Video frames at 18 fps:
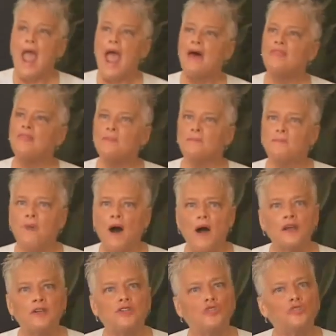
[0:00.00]
And the
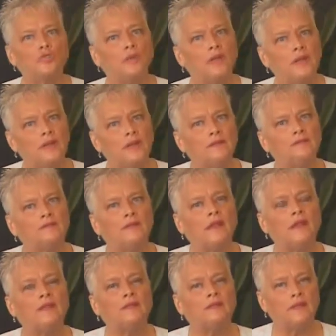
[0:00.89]
monks who lived
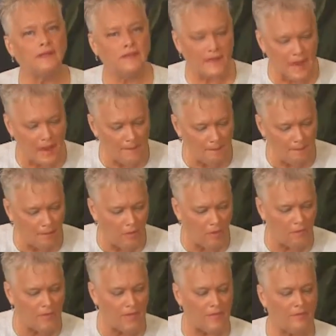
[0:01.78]
in the
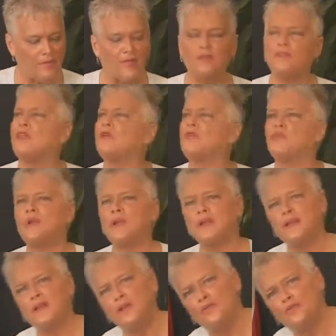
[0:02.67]
temple, they
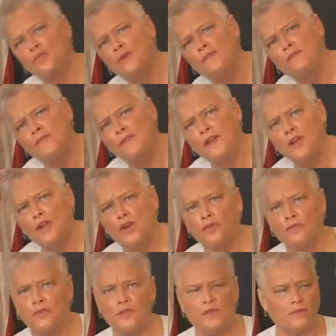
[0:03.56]
really
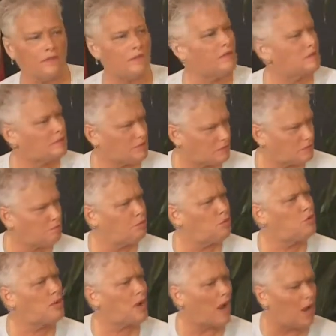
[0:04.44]
revered this
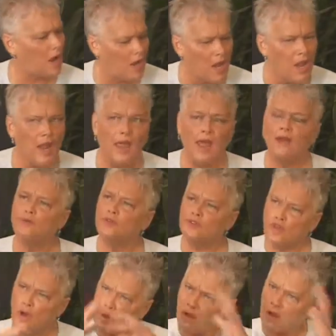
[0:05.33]
Buddha. And it
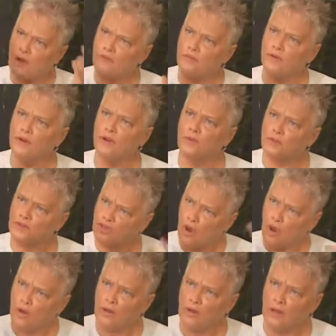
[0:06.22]
was all covered, it was
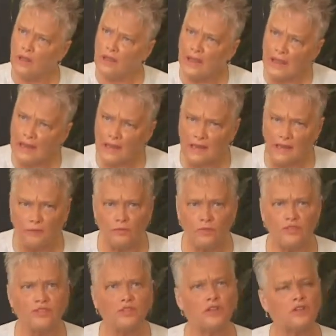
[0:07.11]
all clay, and it
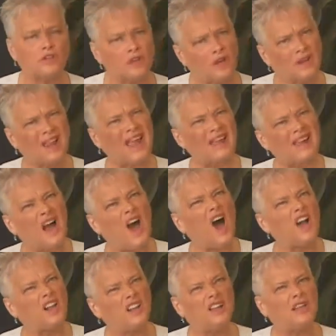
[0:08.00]
was kind
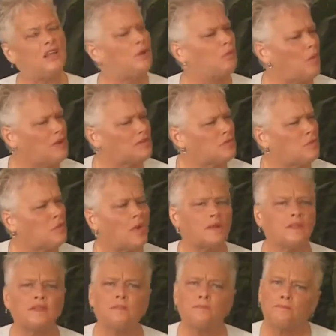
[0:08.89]
of ugly. It wasn't
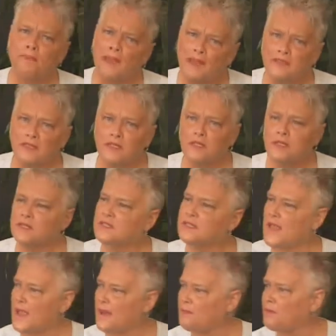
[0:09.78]
one of the best
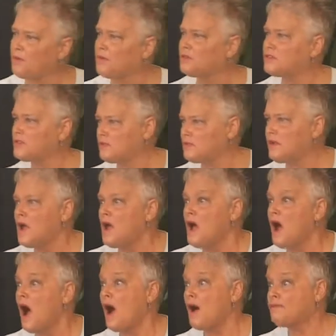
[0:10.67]
examples of
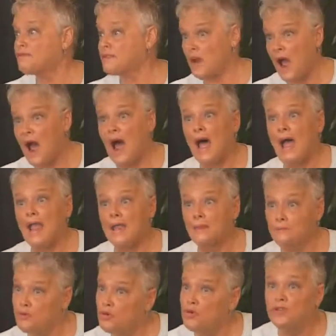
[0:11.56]

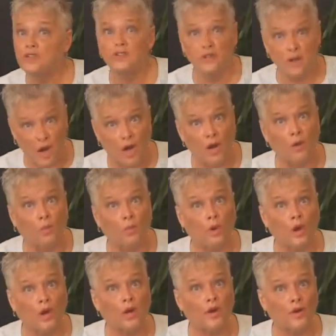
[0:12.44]
Thai Buddhist
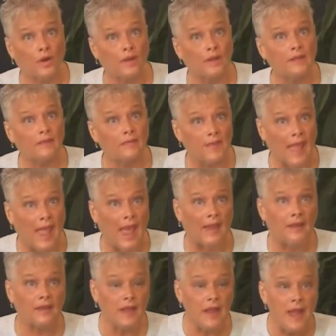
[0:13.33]
artwork or any of
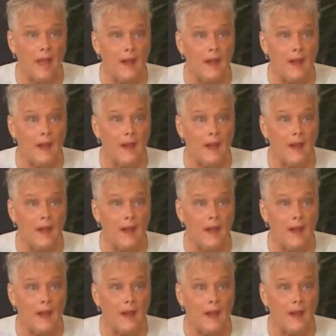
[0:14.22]
that.